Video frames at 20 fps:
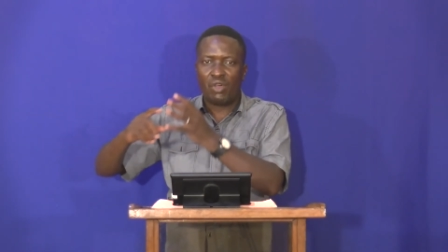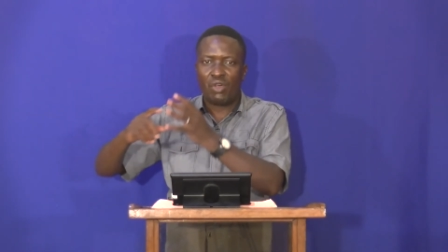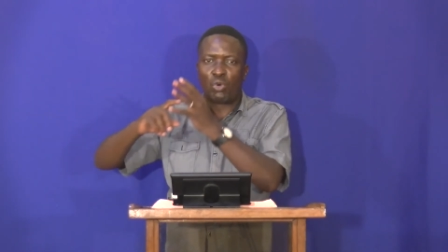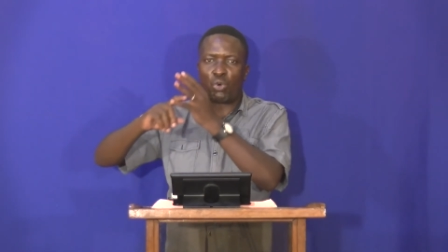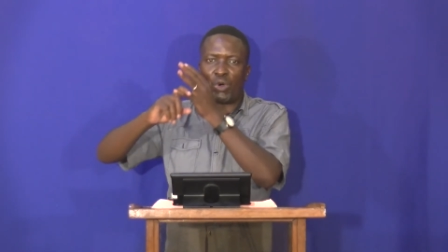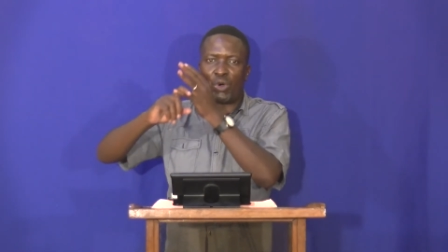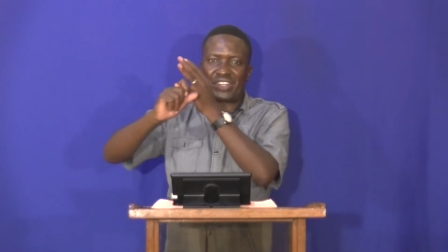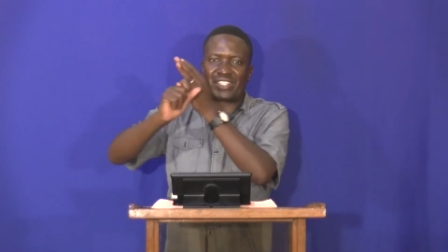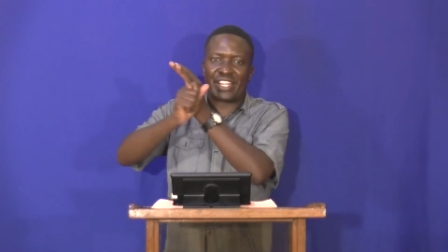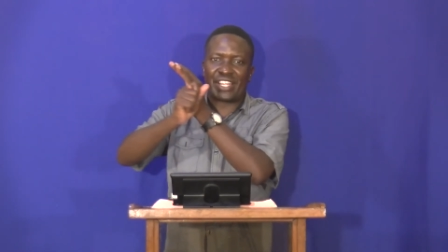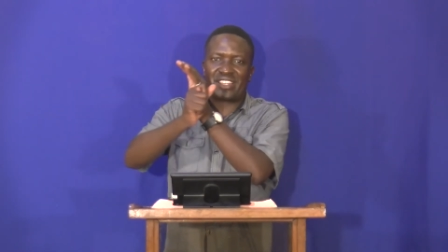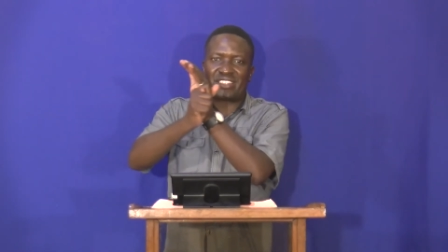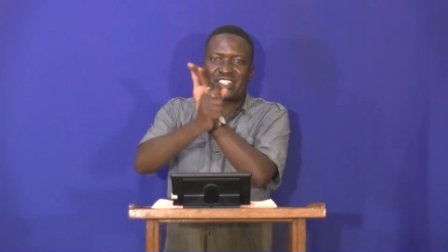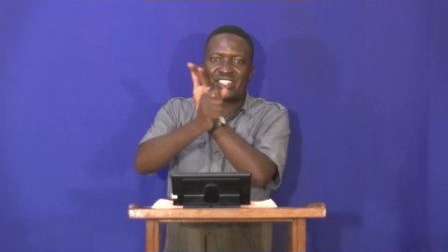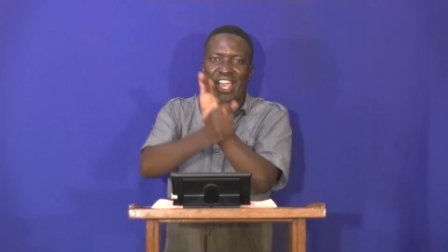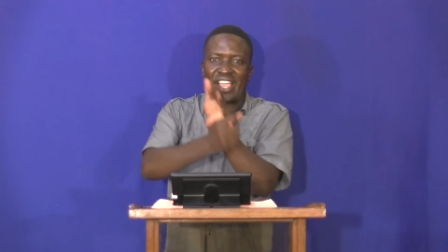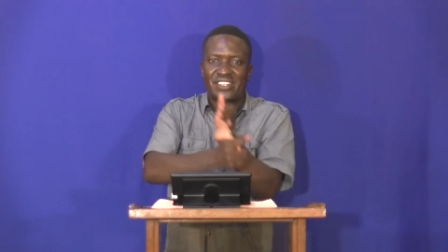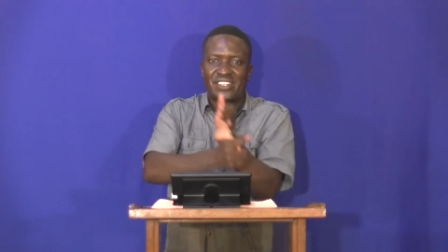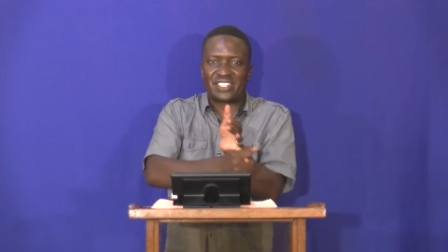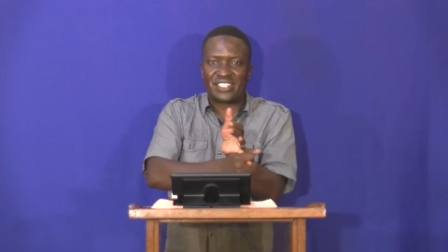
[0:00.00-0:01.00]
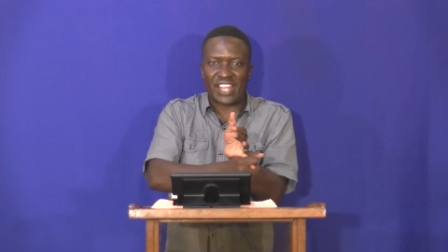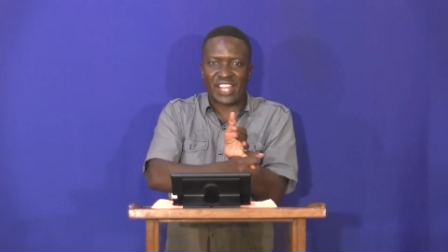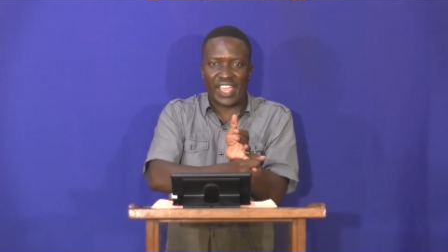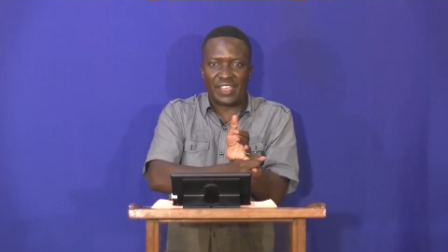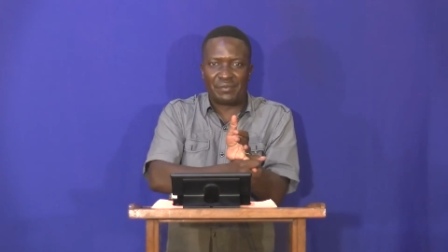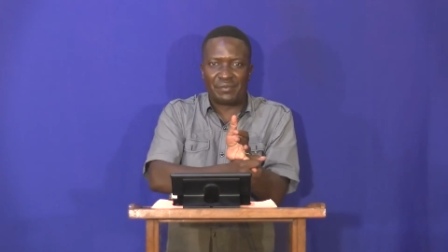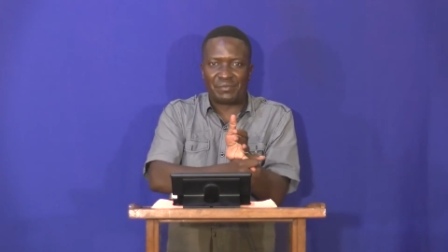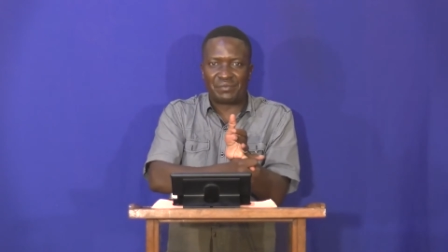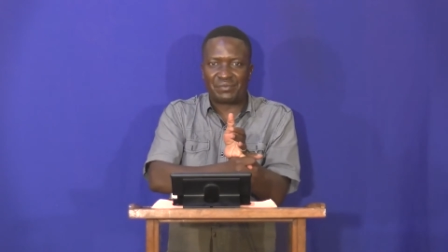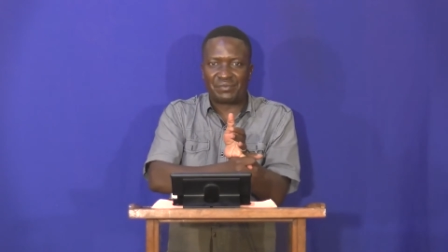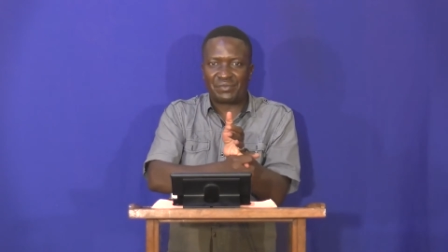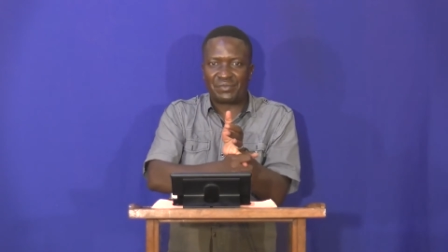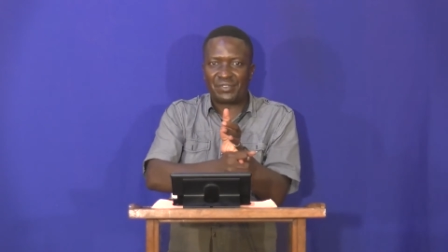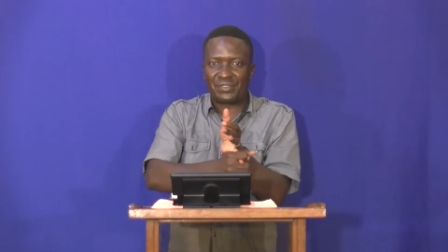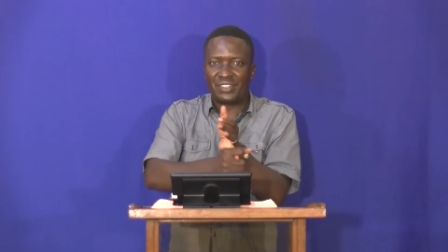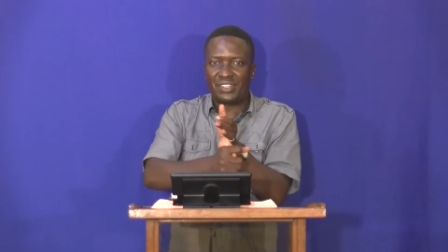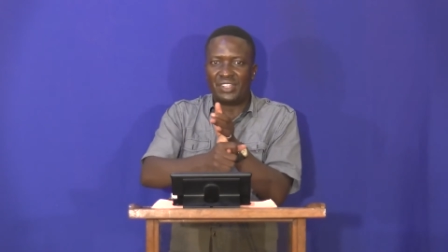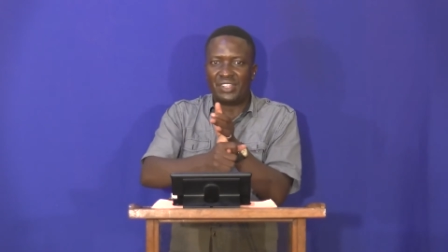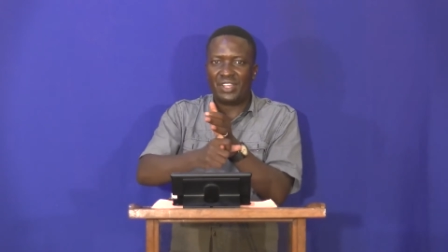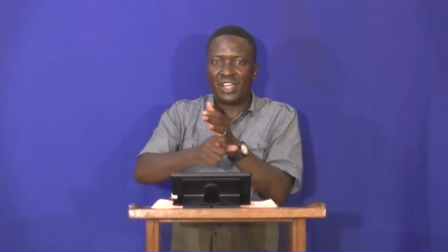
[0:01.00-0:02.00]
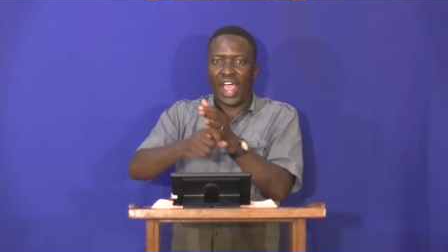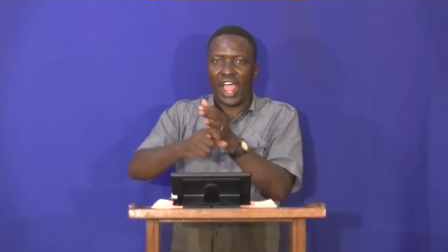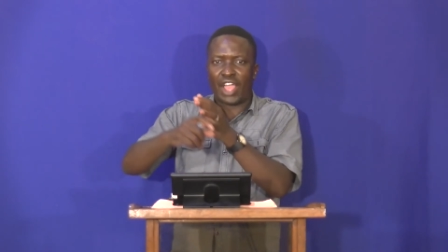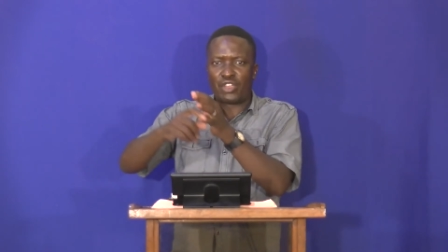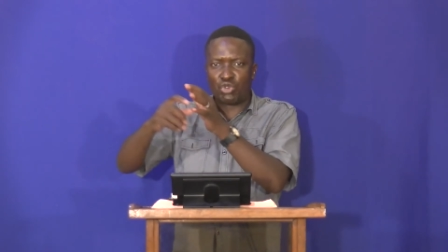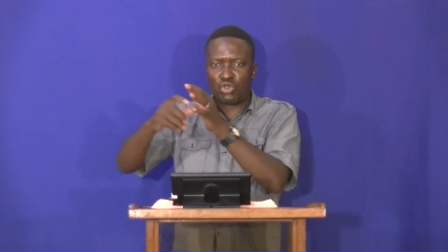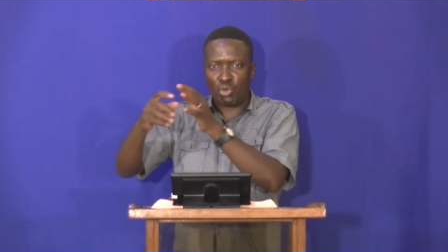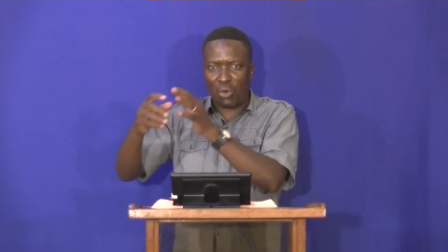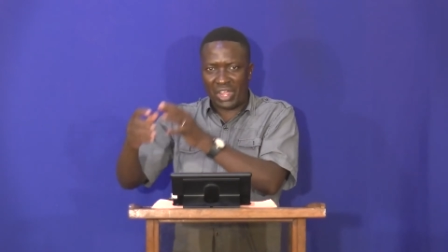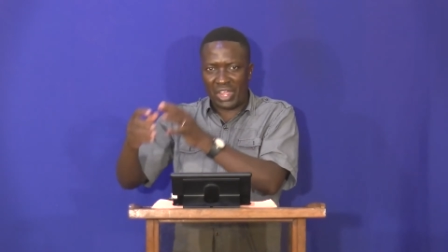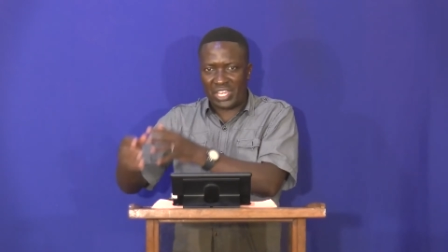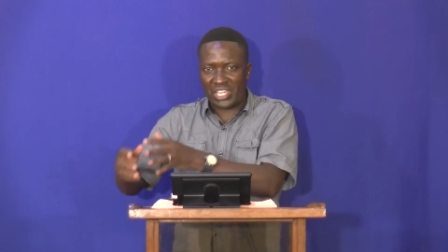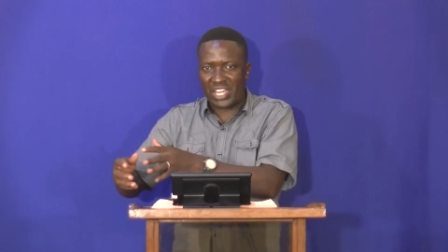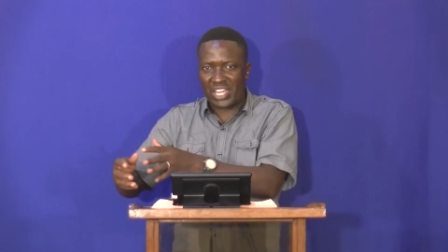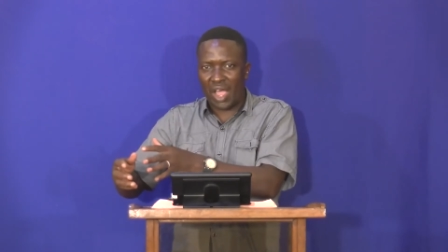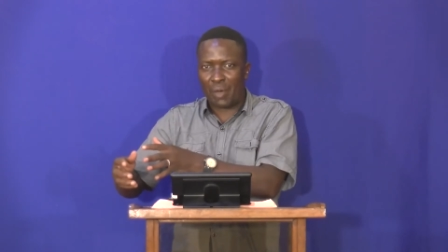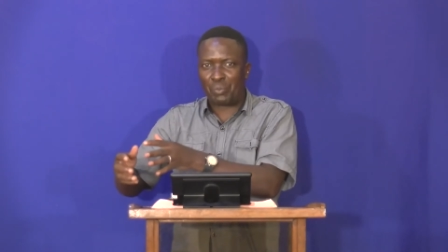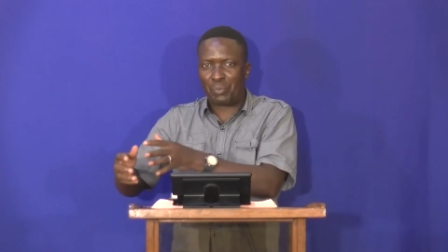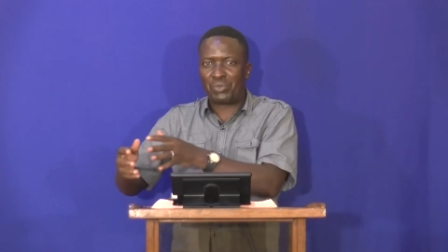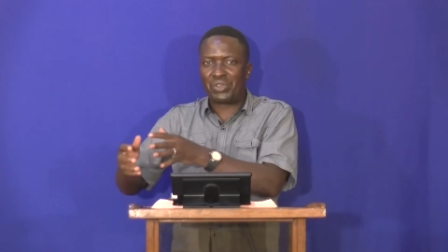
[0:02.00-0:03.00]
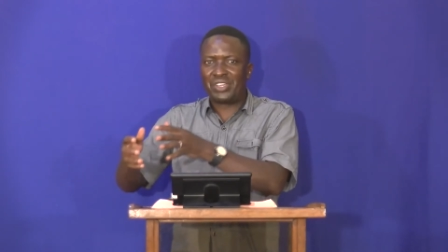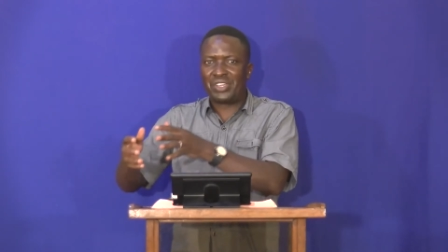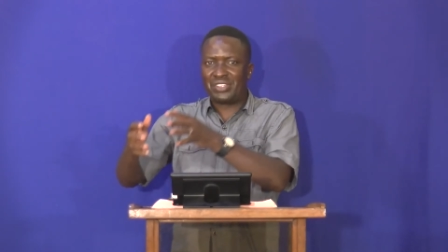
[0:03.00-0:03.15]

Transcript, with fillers: What exact time are you waking up?